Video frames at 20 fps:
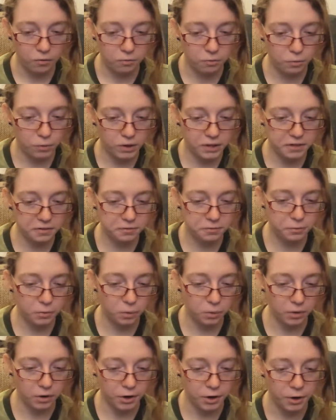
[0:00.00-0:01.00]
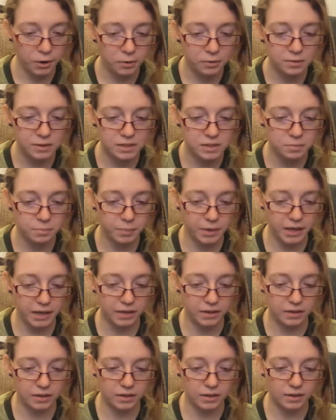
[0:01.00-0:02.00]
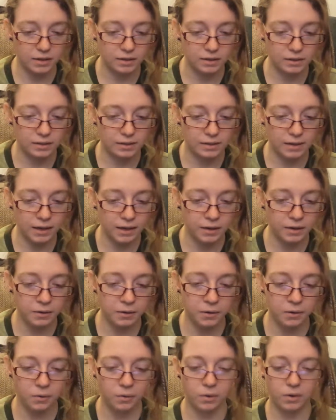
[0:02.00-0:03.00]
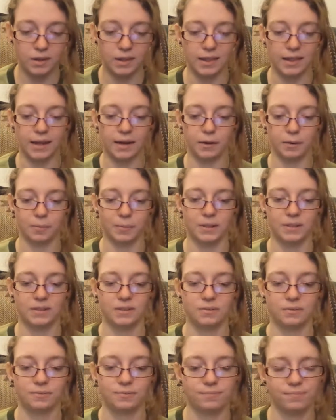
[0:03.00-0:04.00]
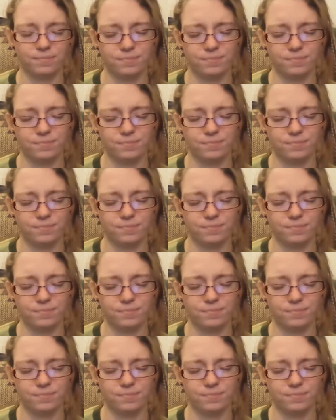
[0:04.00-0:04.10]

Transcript: 44. Who is better, Leno or Letterman?